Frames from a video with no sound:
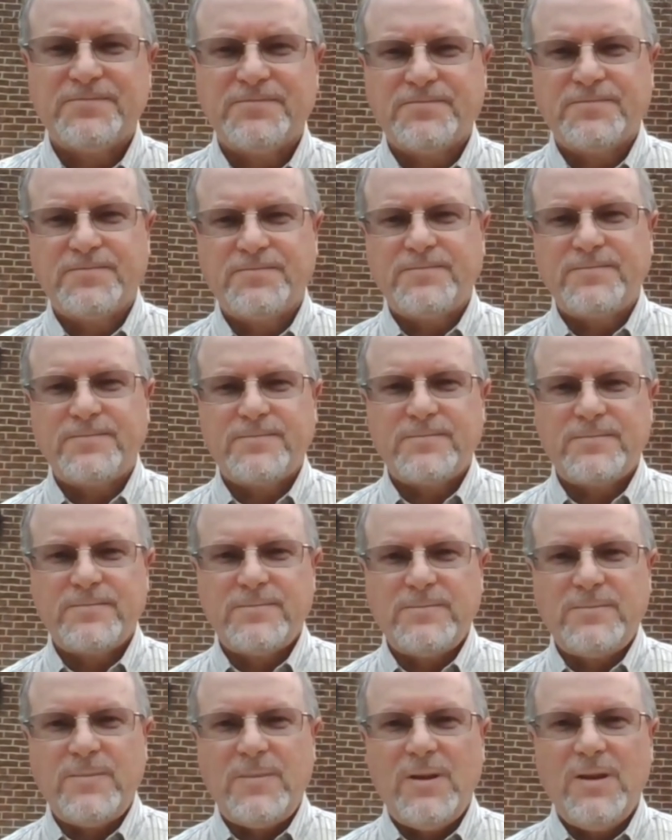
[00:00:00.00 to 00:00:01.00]

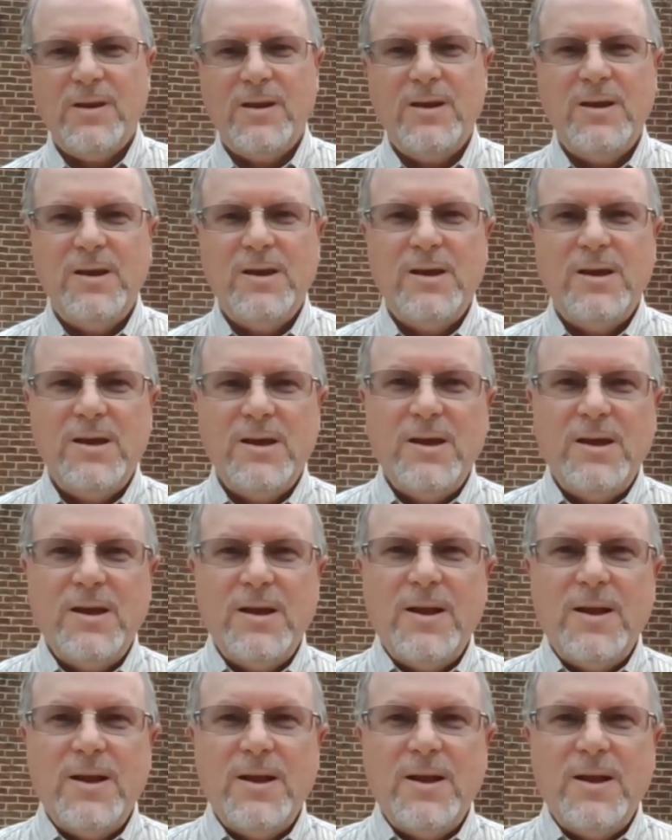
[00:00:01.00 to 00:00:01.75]
Nothing is said.